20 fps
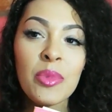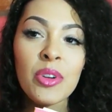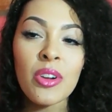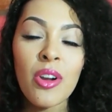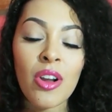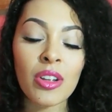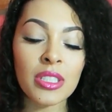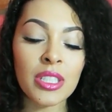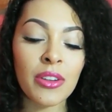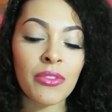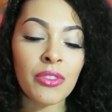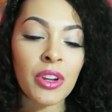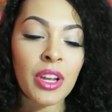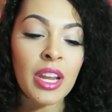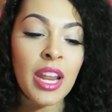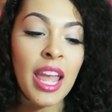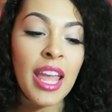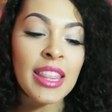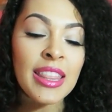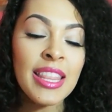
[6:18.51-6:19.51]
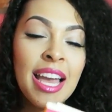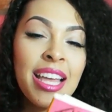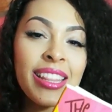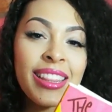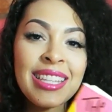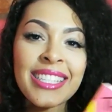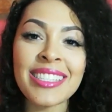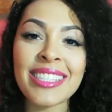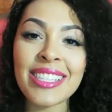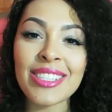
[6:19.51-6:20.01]
We're all different. And that
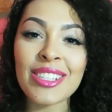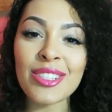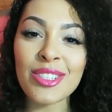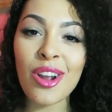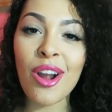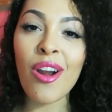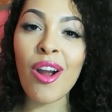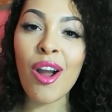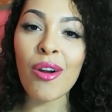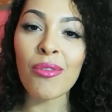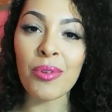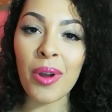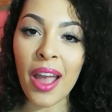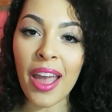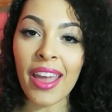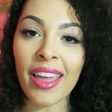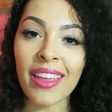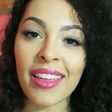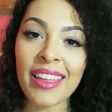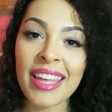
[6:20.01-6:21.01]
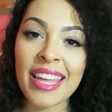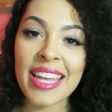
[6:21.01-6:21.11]
the sisters are all right.